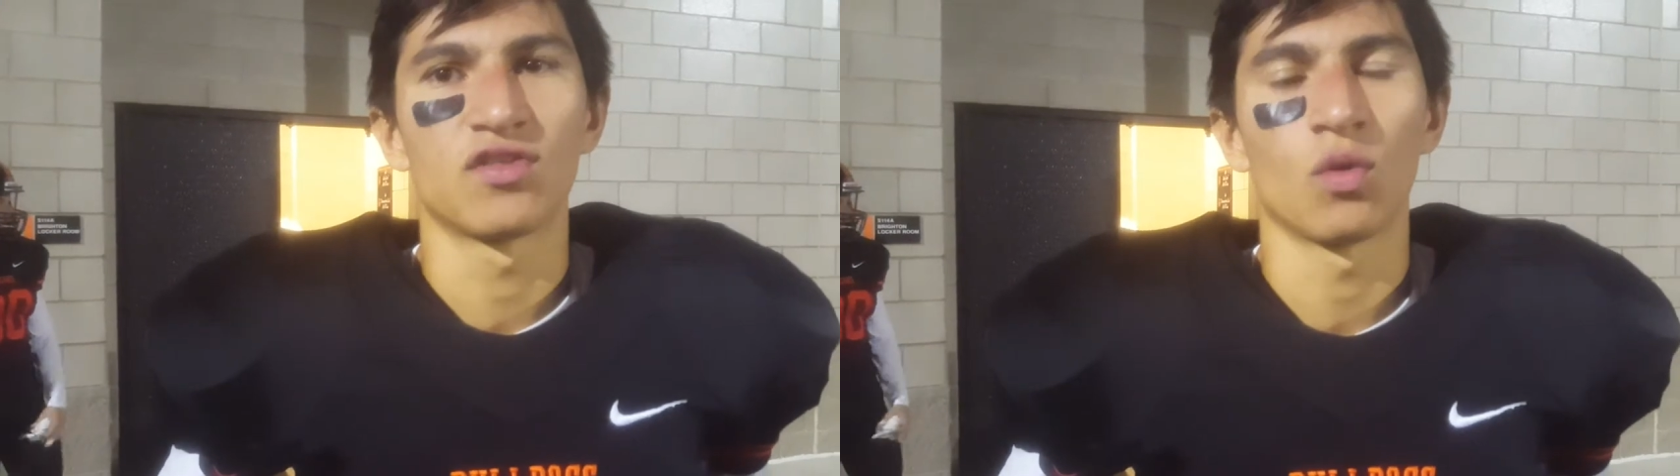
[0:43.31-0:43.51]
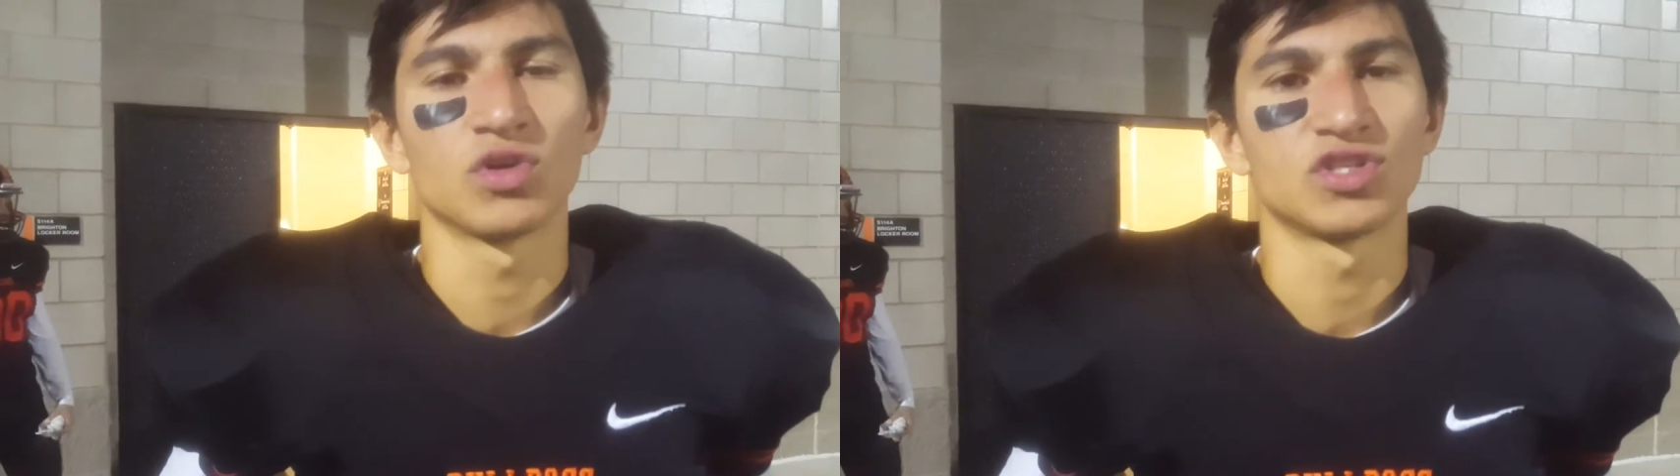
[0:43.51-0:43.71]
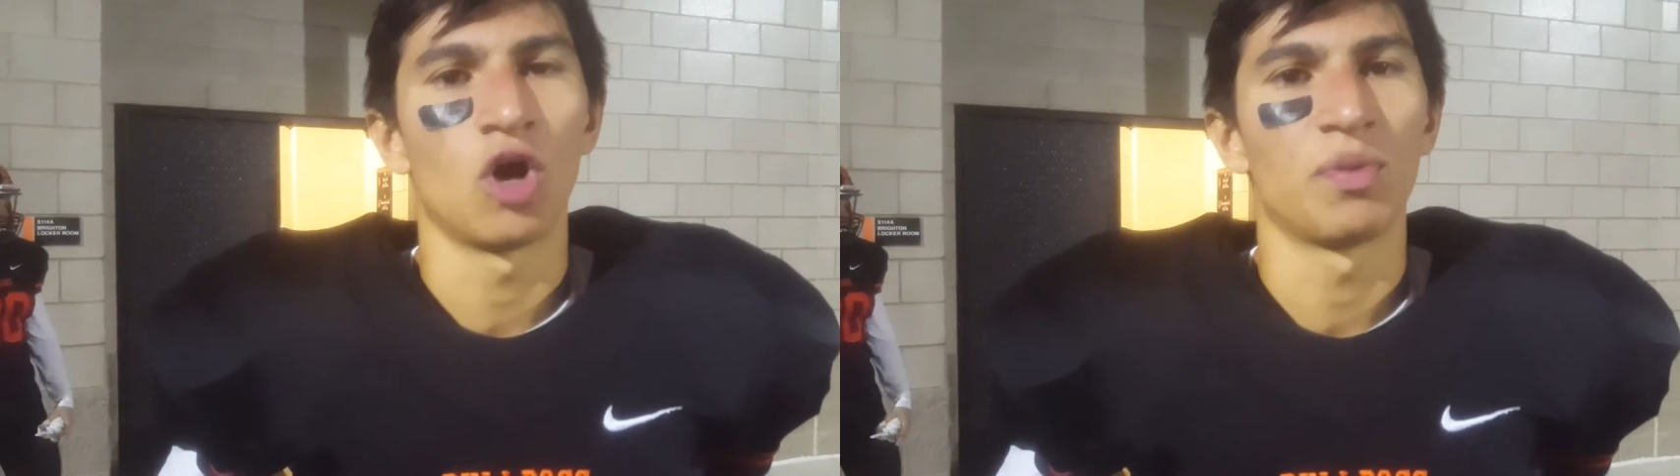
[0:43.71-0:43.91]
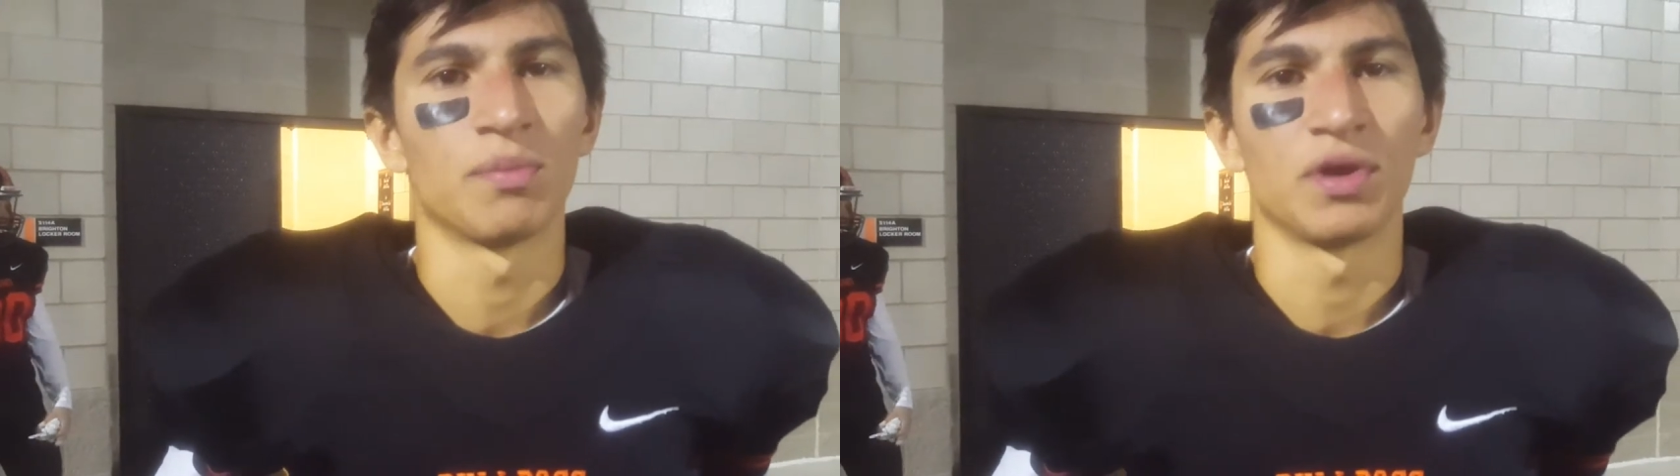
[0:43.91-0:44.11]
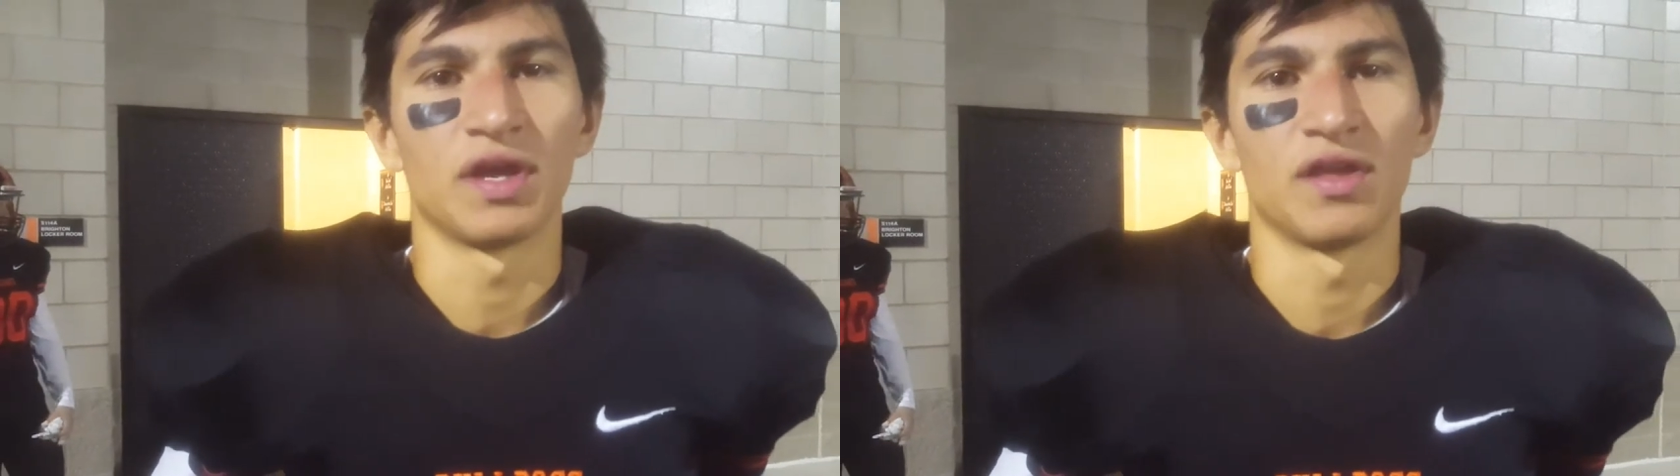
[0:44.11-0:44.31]
So we're just hoping
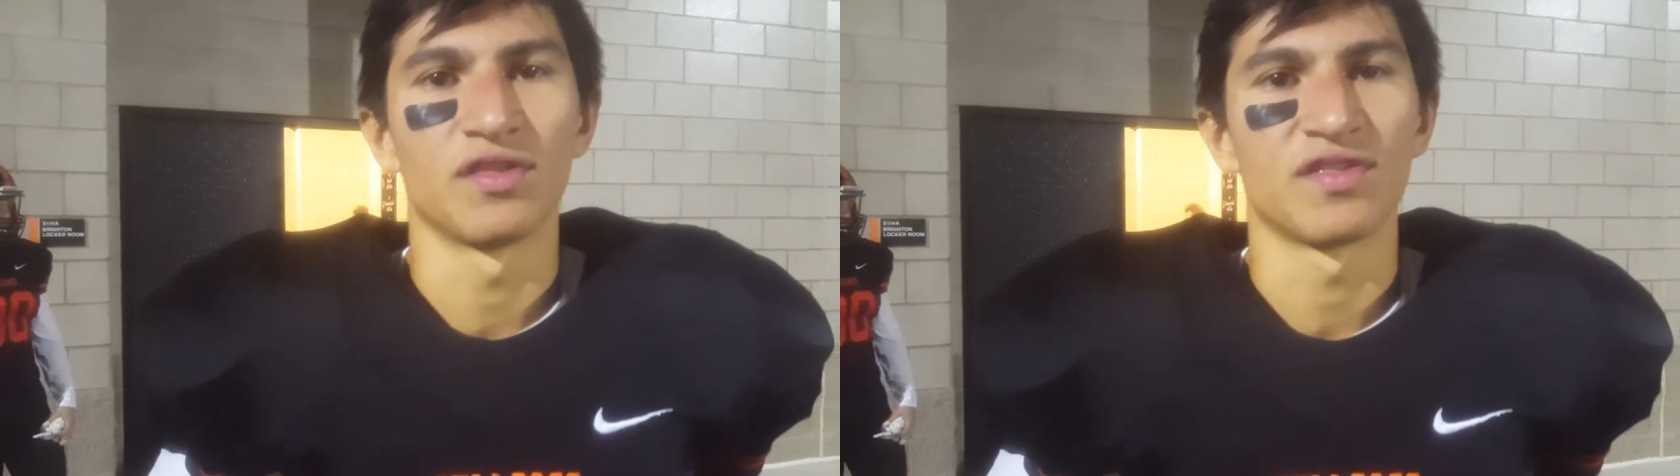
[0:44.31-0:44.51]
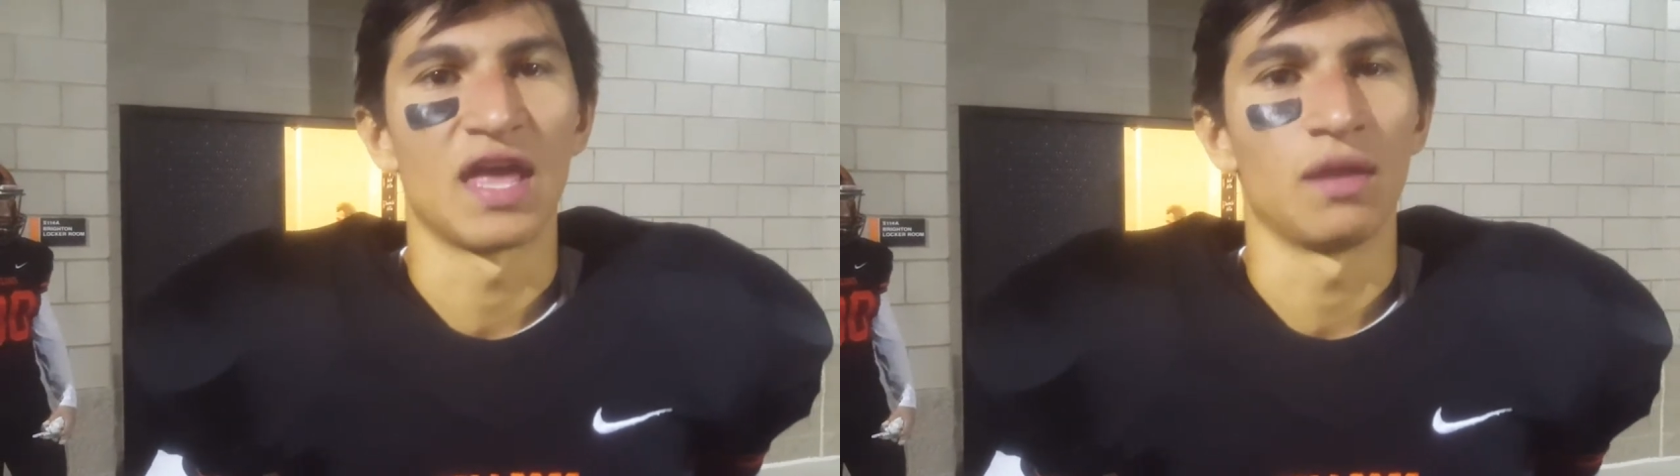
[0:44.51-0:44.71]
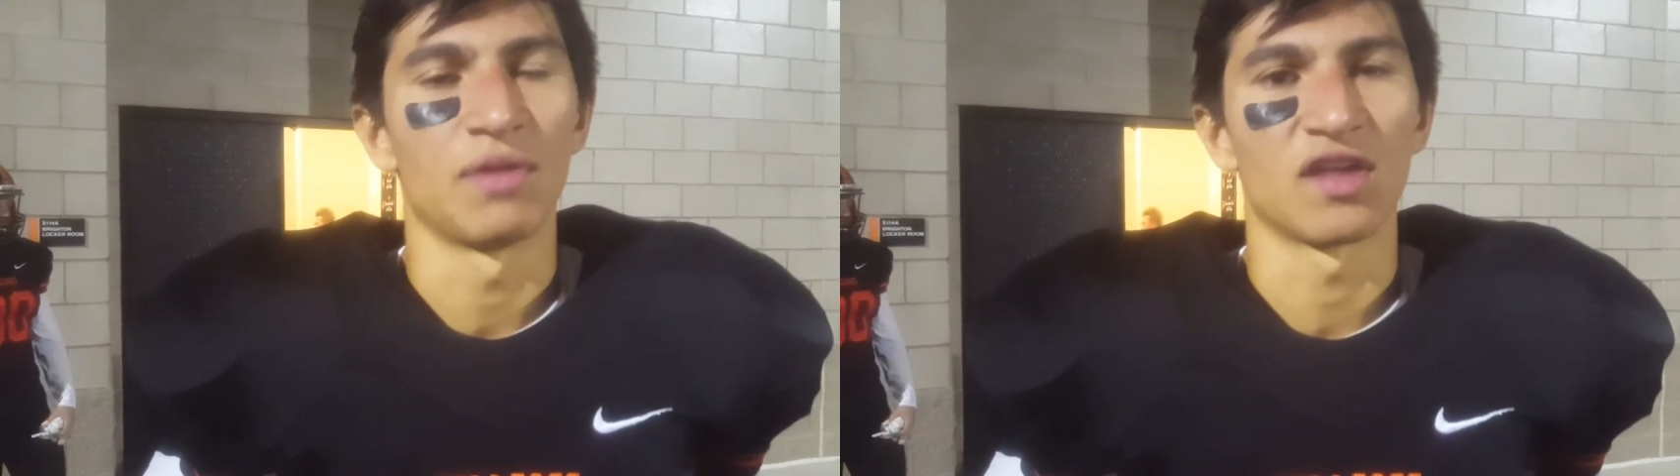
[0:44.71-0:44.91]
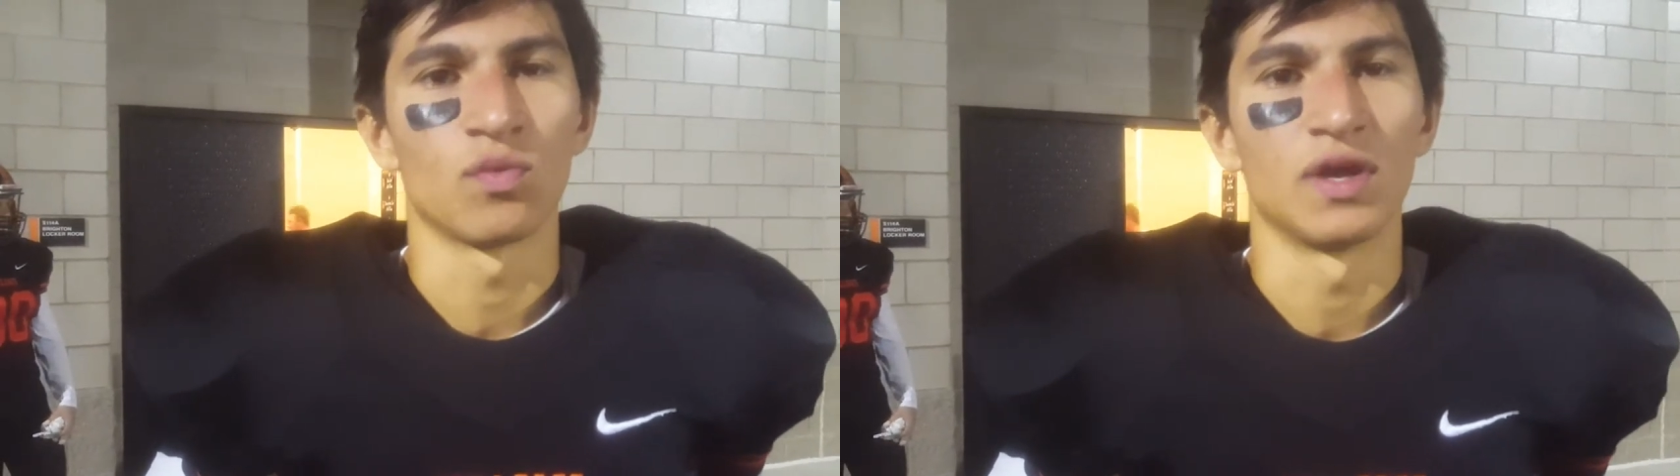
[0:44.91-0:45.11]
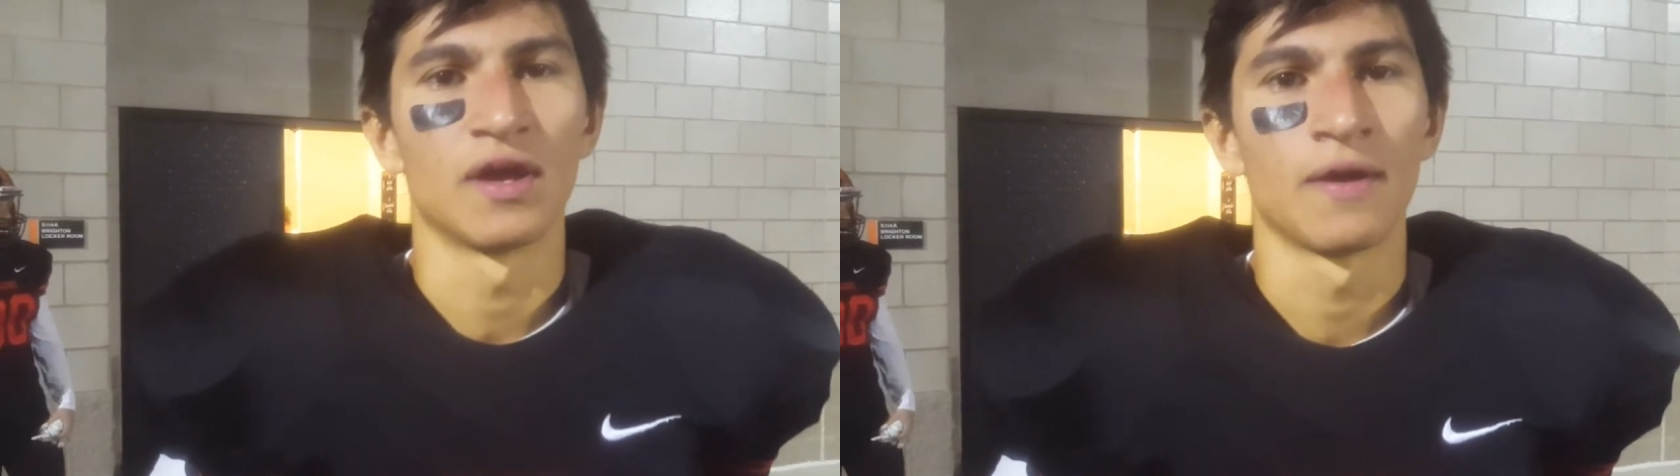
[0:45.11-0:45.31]
to bring it into Salem next
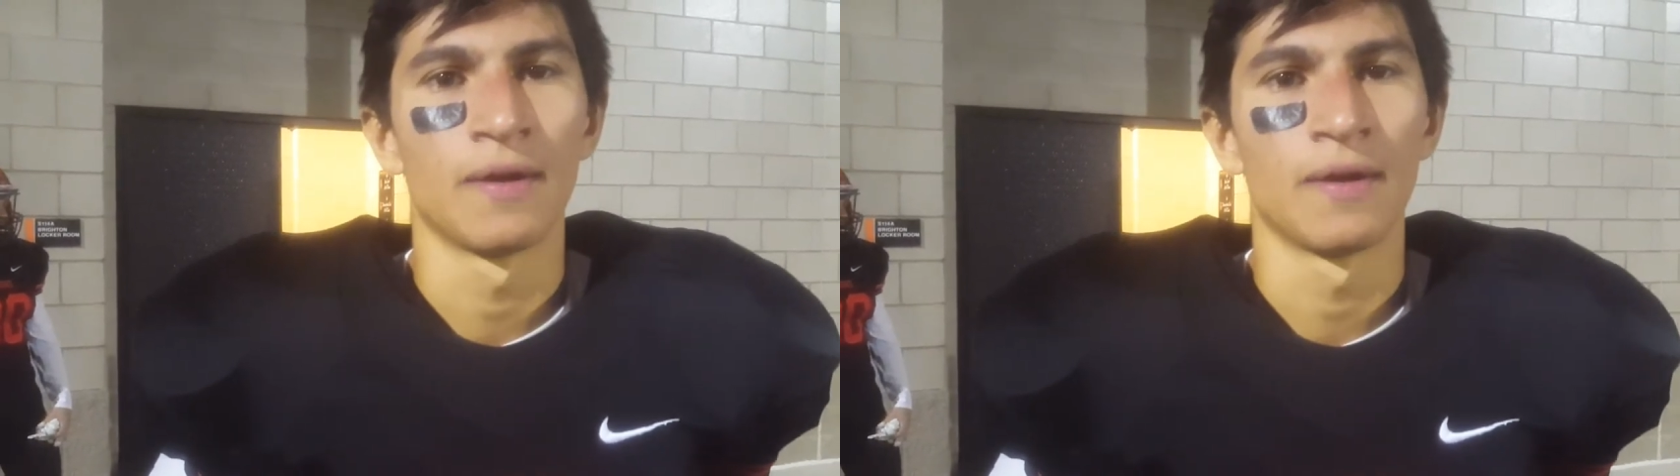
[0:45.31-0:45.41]
week.